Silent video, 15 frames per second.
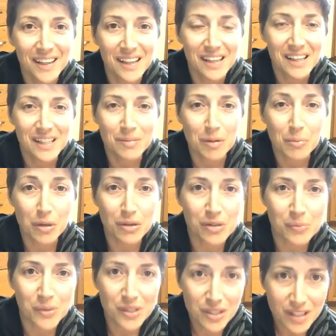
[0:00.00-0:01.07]
It's my brother's
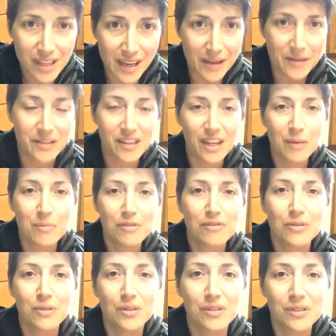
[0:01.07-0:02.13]
birthday on April
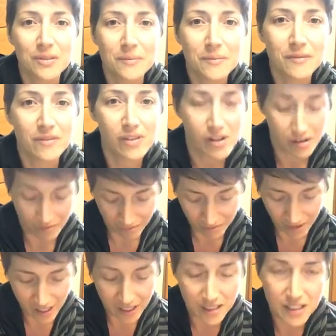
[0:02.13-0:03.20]
Fool's. Very
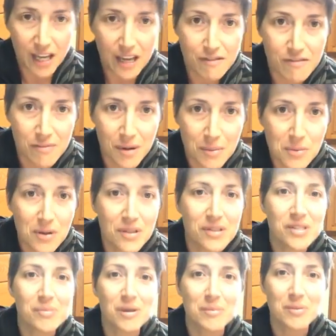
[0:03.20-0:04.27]
fitting day for my brother to
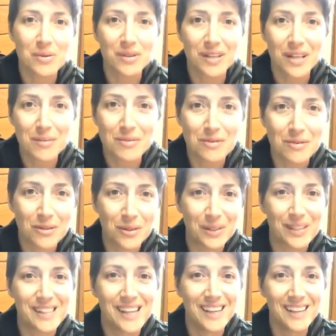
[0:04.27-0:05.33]
be born on April
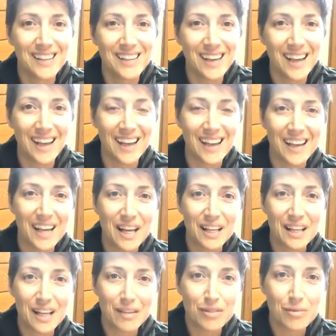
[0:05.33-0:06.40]
Fool's.
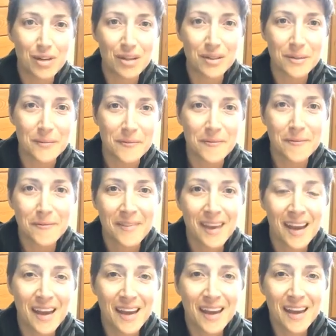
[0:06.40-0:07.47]
Love you, brother.
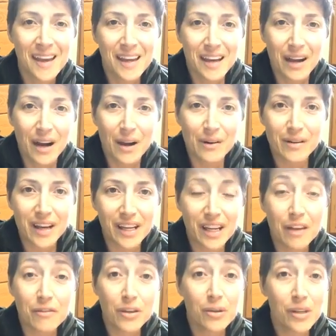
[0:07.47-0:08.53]
All right,
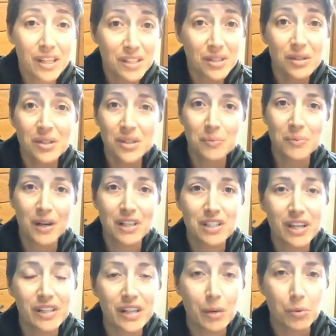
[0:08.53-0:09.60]
if you guys do this project,
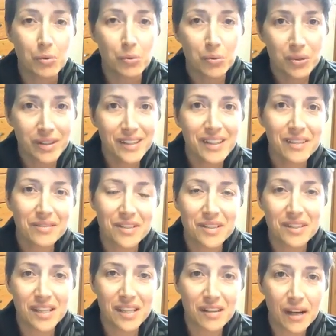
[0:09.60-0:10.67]
I would really love to see
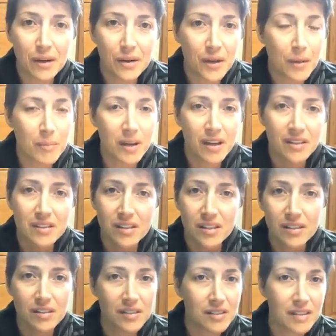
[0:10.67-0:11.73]
your outcome, because
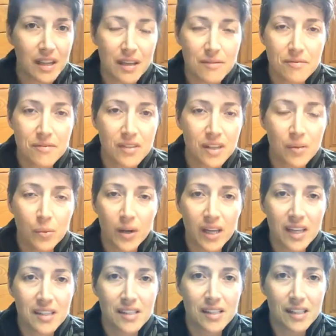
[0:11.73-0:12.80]
there's infinite ways
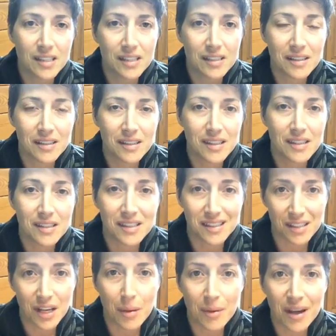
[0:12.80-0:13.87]
that this can
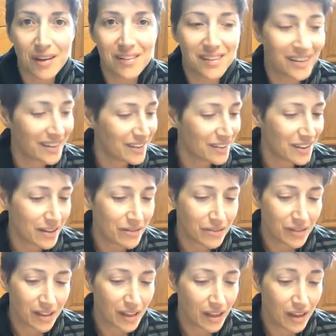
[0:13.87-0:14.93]
come out, you know, and
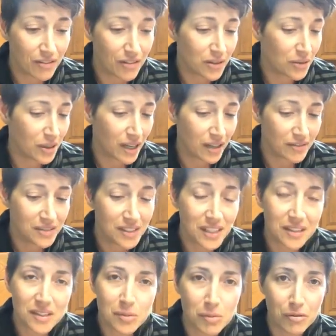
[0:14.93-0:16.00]
if you have done
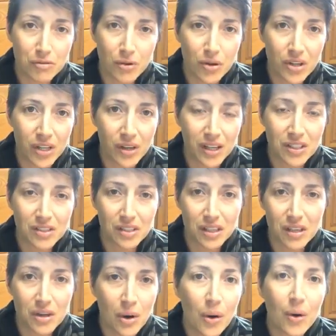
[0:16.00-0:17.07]
this before and you actually
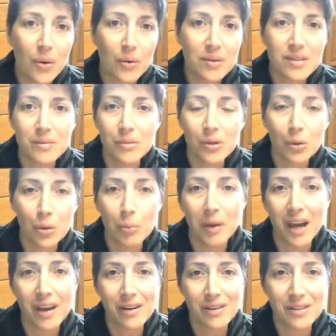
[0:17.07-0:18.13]
know some cool
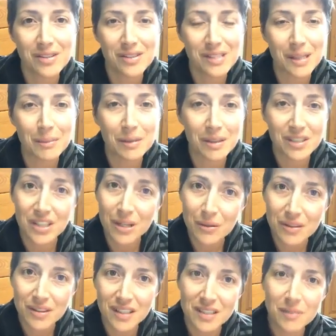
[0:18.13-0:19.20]
patterns or something, share with
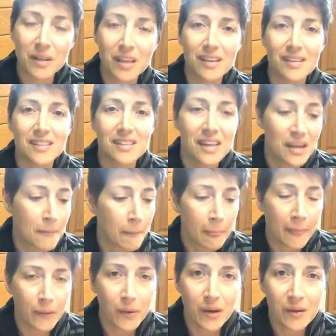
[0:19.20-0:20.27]
us, because
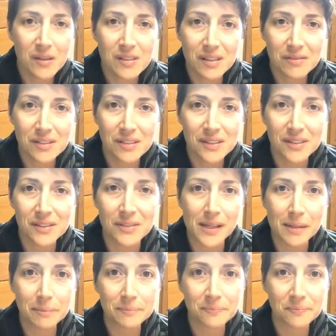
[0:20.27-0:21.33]
we always love to learn, right?
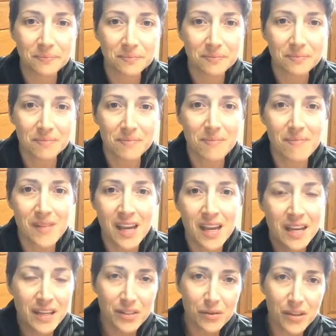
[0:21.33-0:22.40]

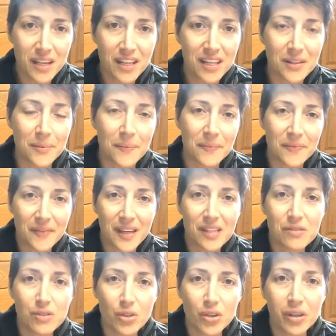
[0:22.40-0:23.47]
So thank you. Thanks for
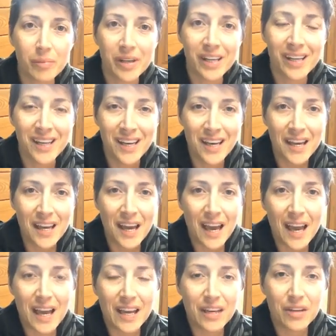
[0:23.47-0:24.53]
joining me.
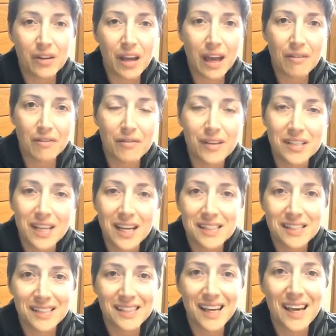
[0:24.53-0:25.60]
And you have a fantastic
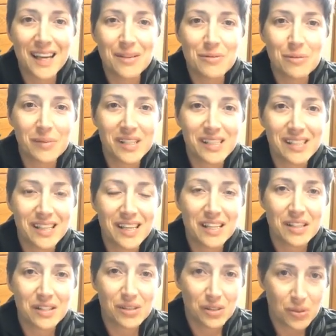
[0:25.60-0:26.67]
day, and we'll be seeing you
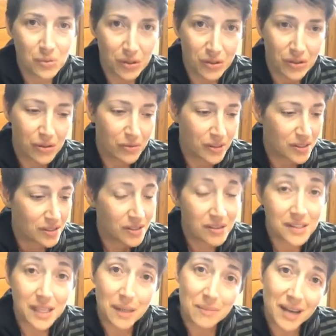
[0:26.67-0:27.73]
soon with your results and my